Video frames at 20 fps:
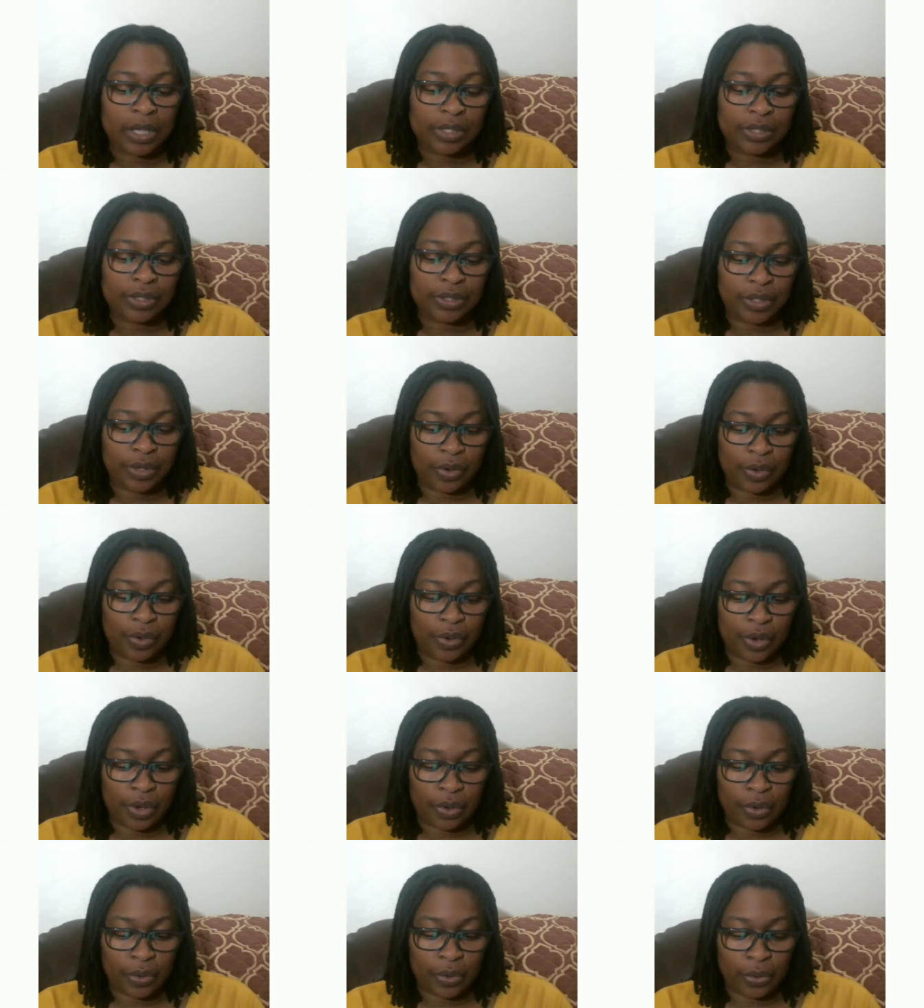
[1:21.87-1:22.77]
So
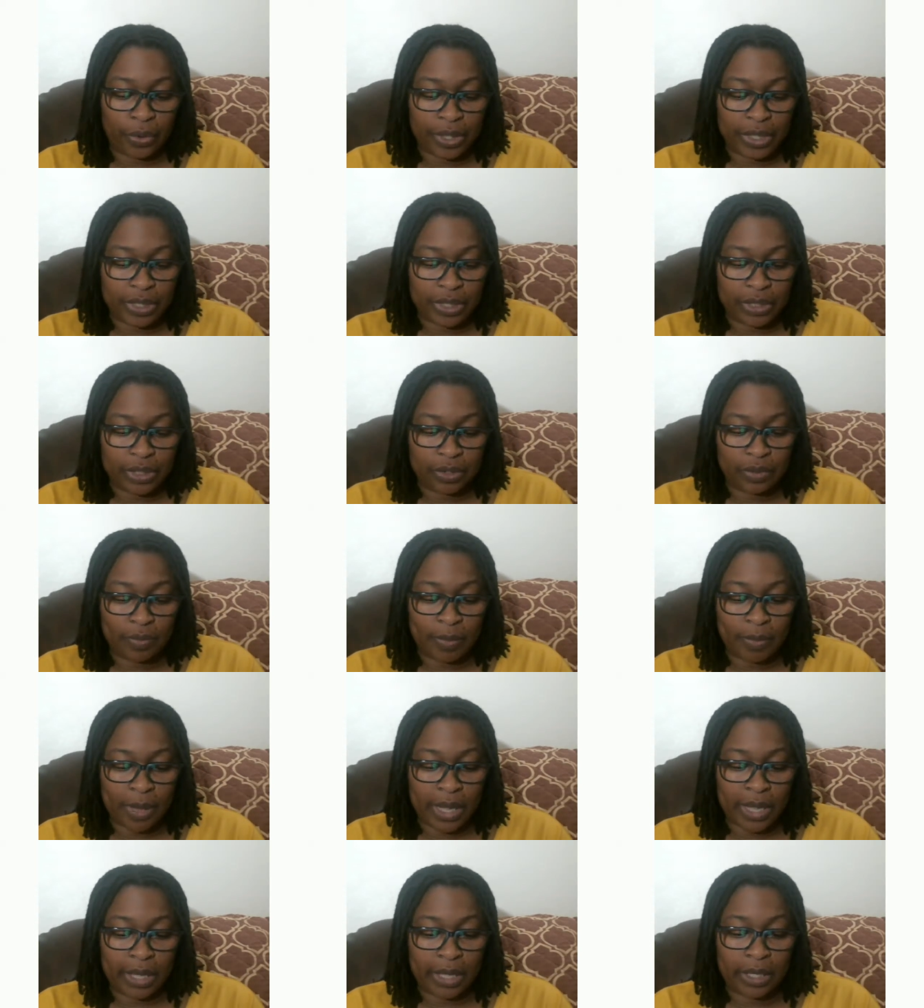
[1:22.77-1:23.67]
according to
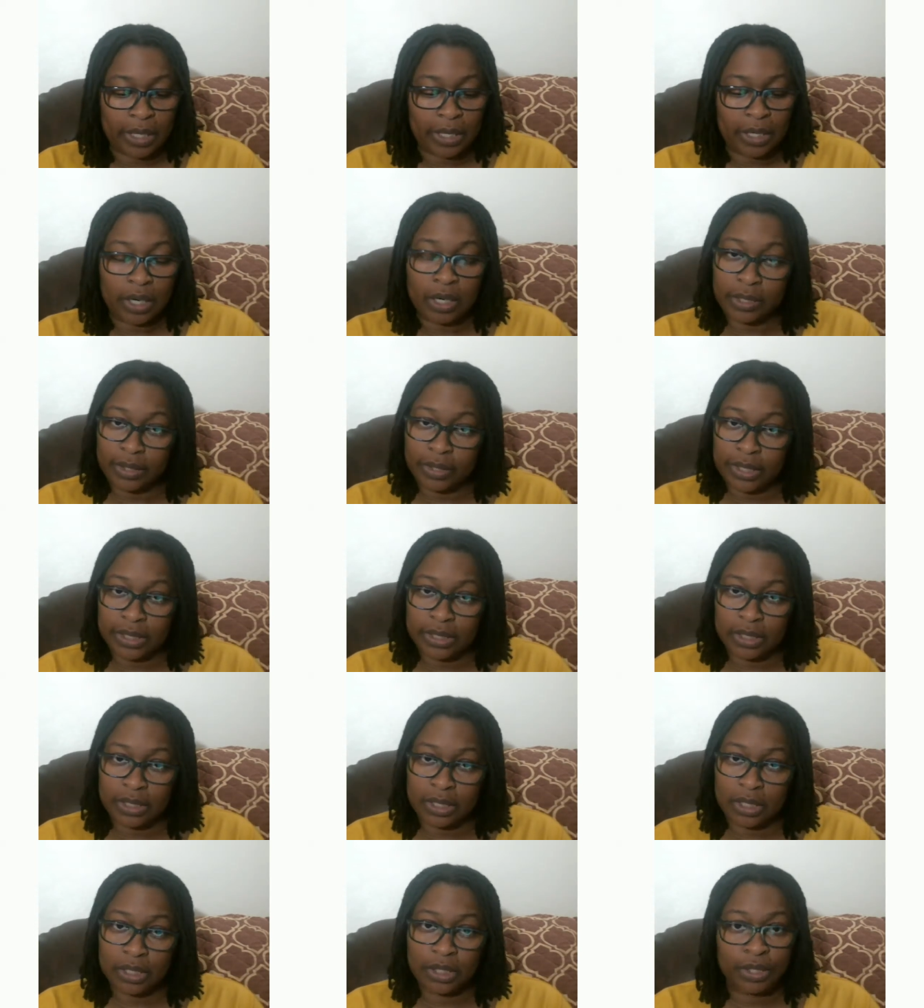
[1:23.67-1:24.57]
my
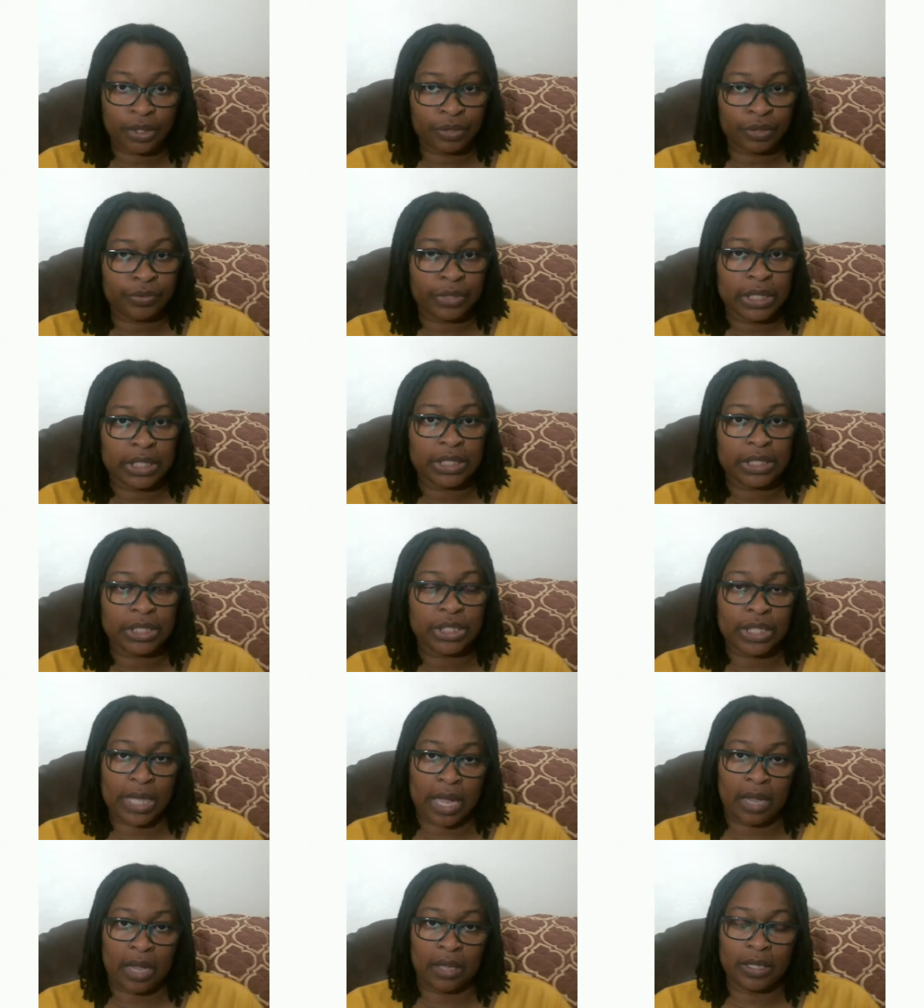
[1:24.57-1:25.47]
current Goodreads
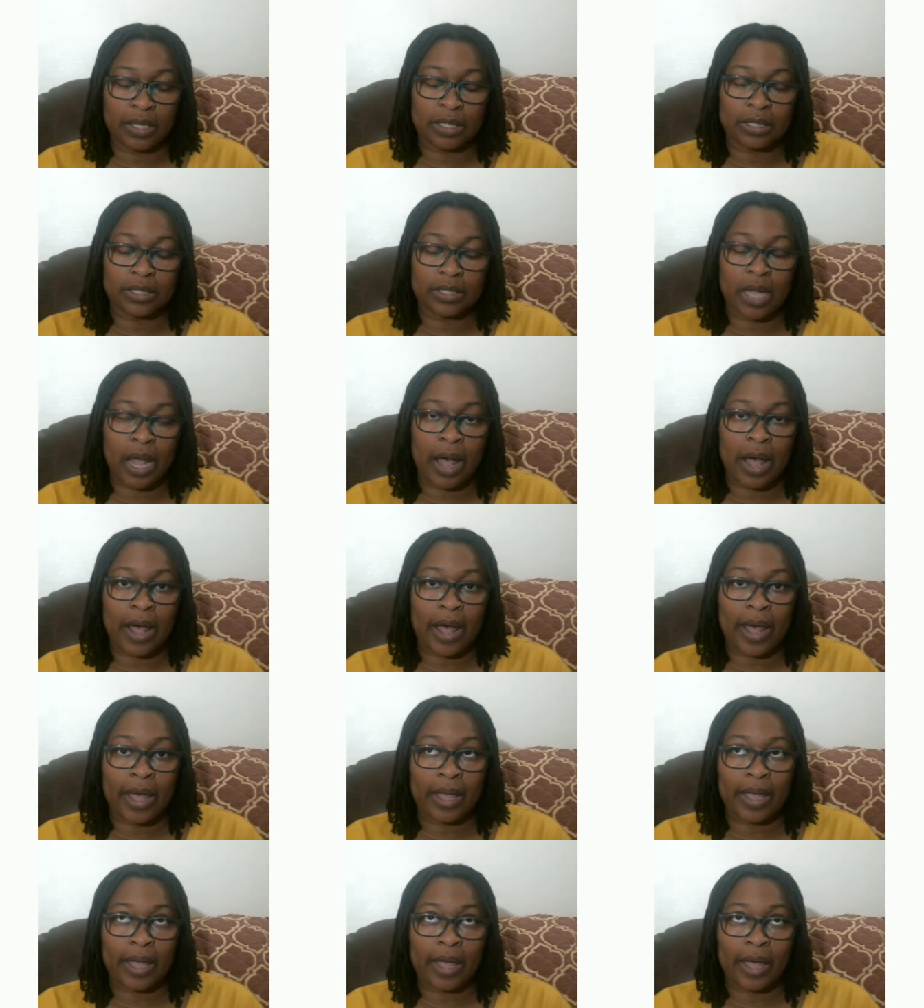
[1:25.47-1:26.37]
challenge,
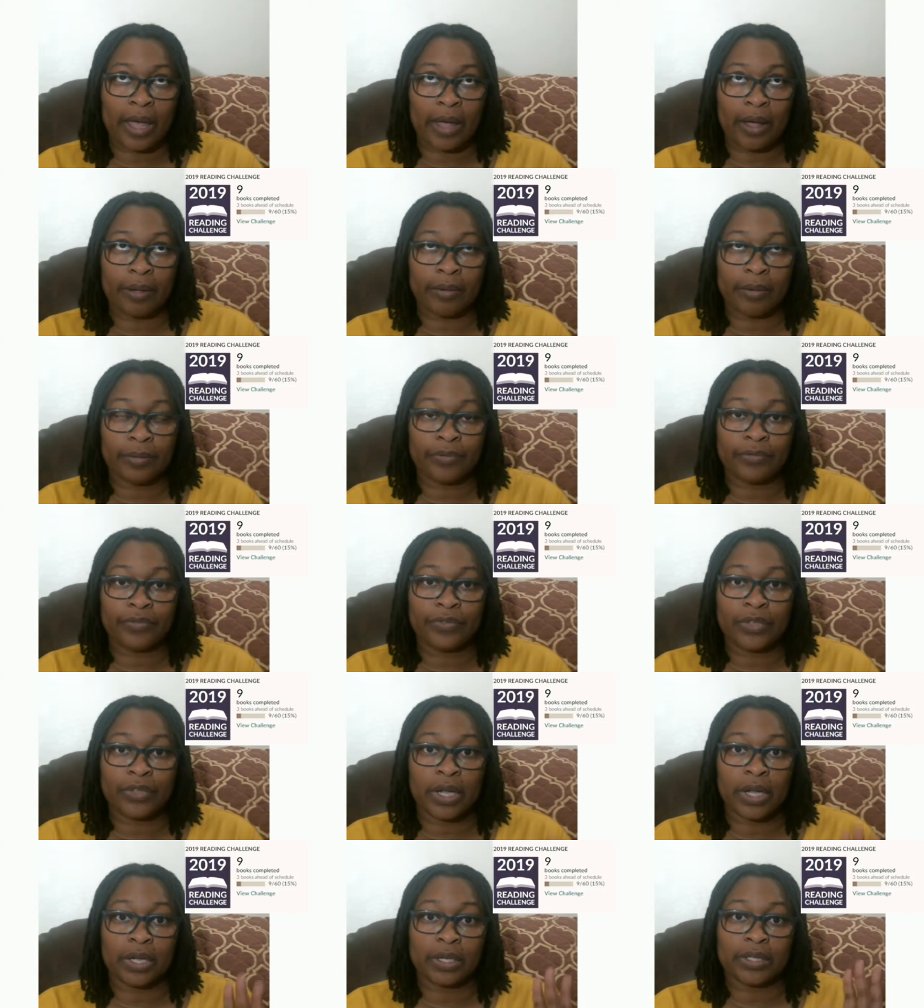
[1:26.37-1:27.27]
I have
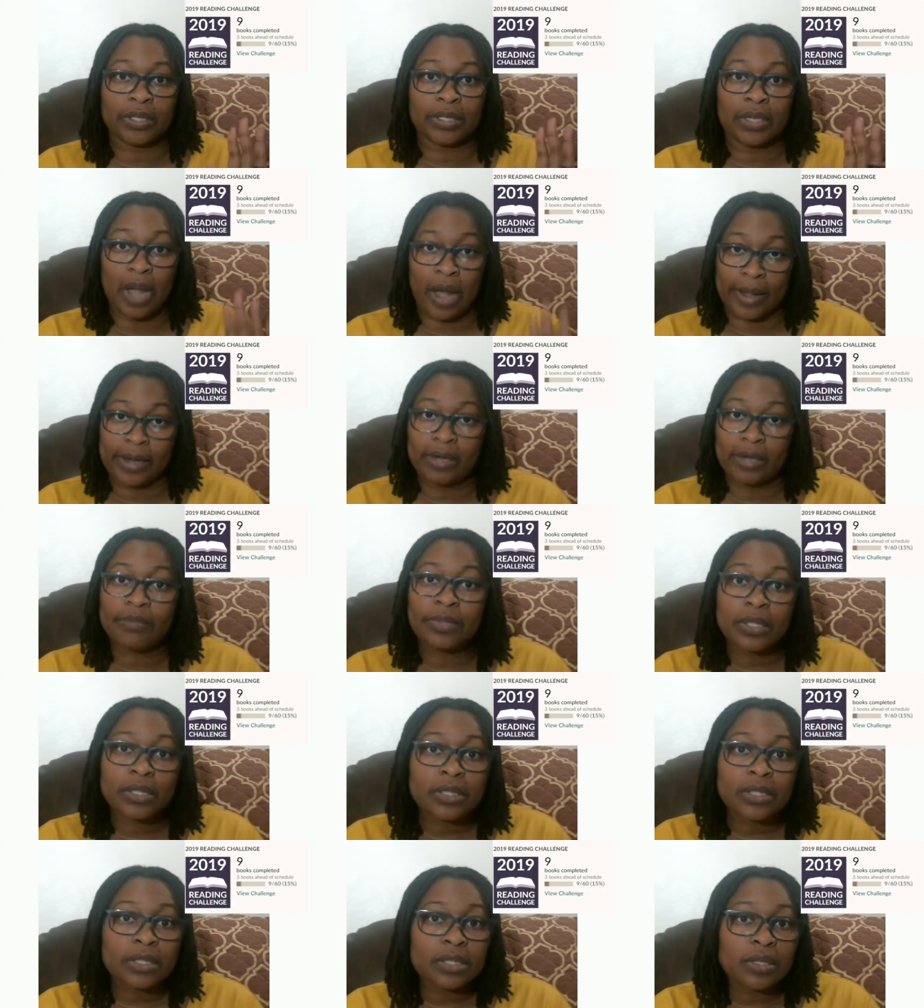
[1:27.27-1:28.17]
done nine
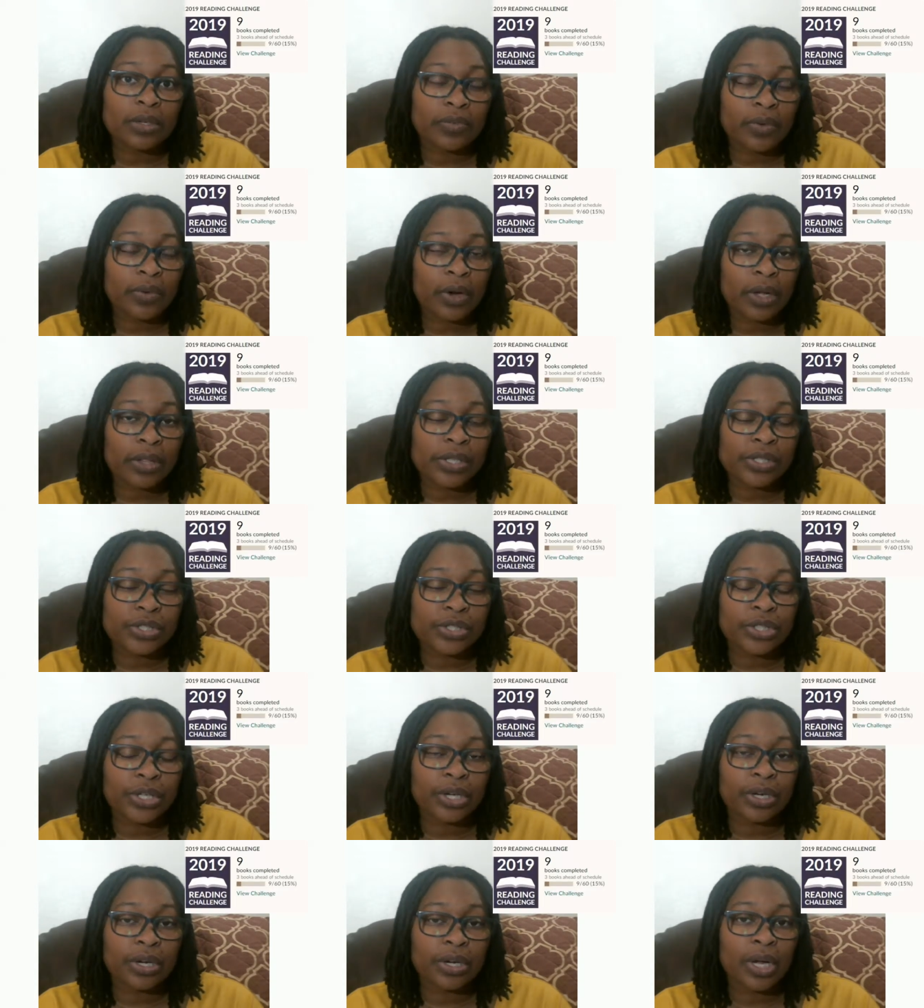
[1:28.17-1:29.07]
books so far this
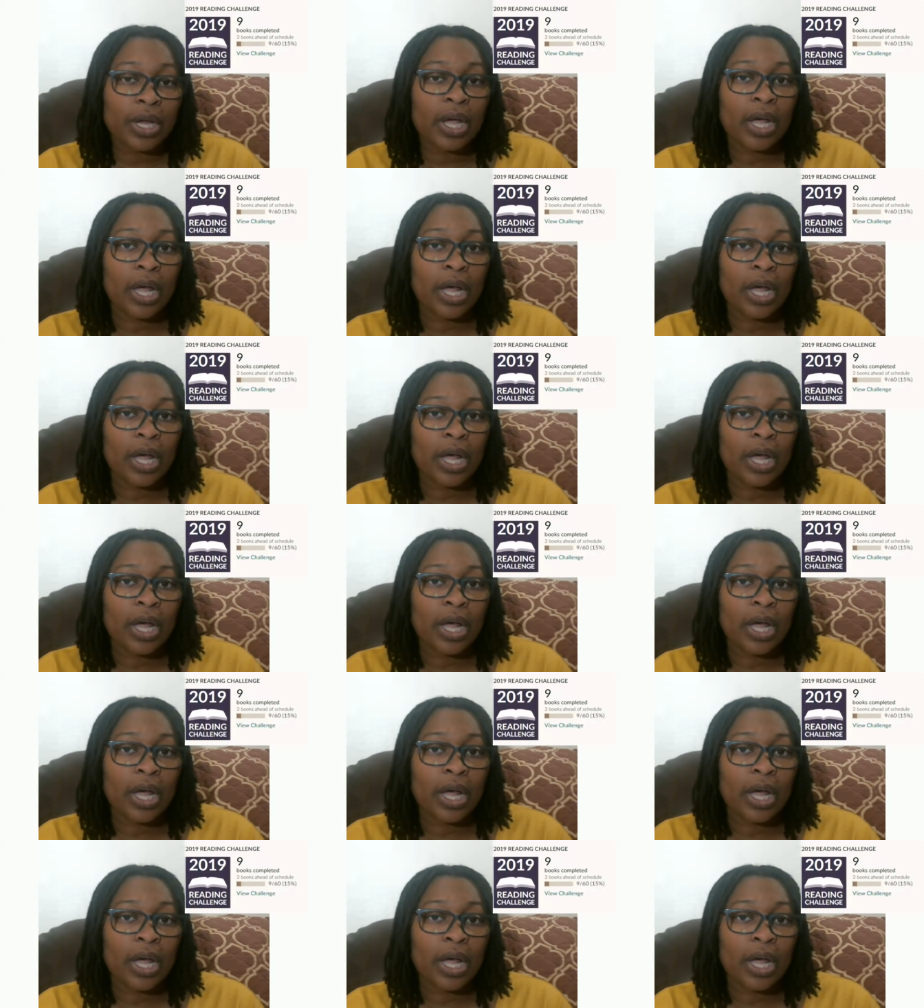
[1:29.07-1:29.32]
year,